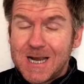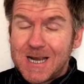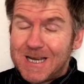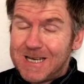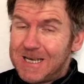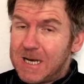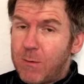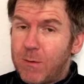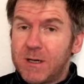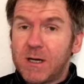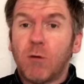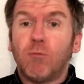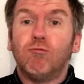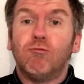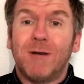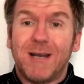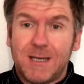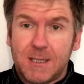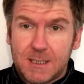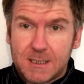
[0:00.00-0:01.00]
And no, I don't
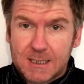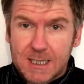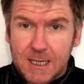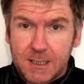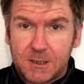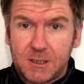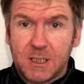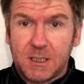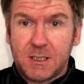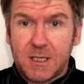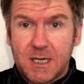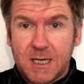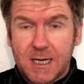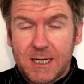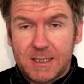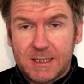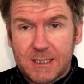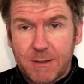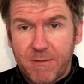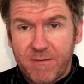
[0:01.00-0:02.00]
read The Sun, just in
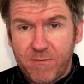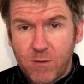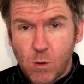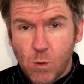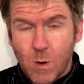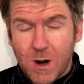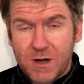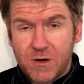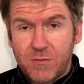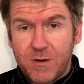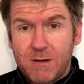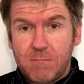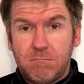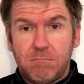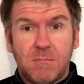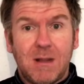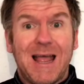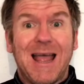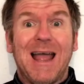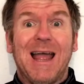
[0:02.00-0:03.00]
case some of you are wondering
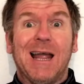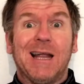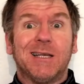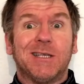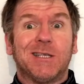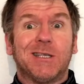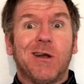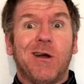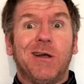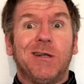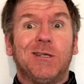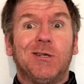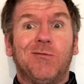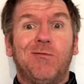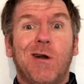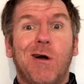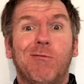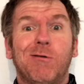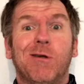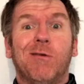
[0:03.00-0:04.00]
and starting to
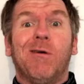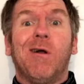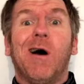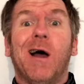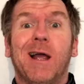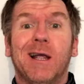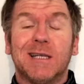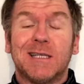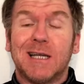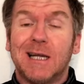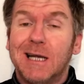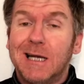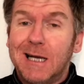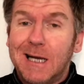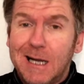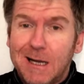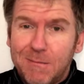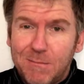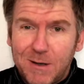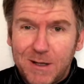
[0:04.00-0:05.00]
roll your eyes.
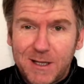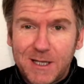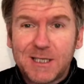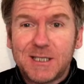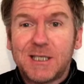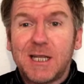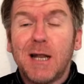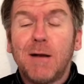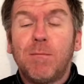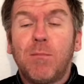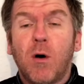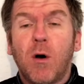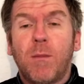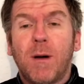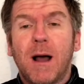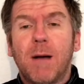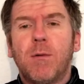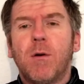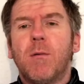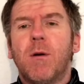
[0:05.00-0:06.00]
But this did pop
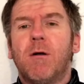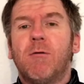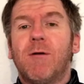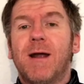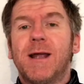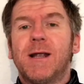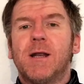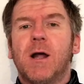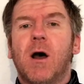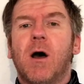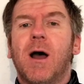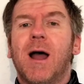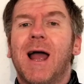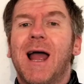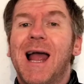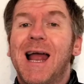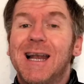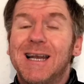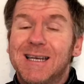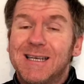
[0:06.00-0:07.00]
up on my radar,
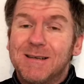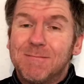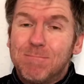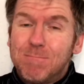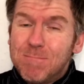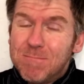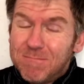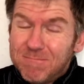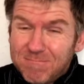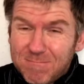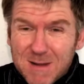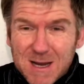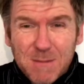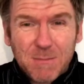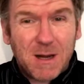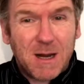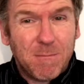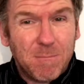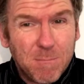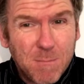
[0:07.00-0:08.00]
and me
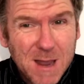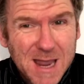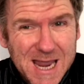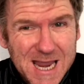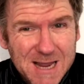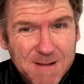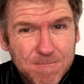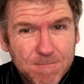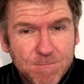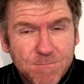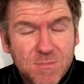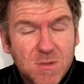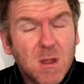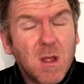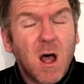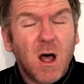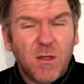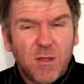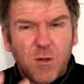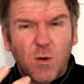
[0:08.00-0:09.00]
being me,
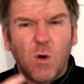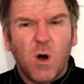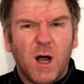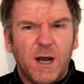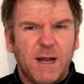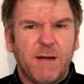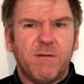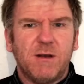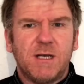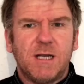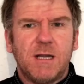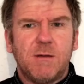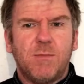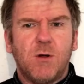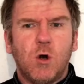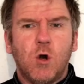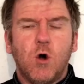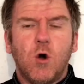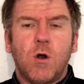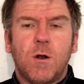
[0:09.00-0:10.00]
I thought I'd have a
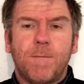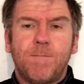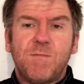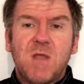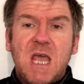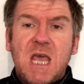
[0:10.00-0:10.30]
deeper look.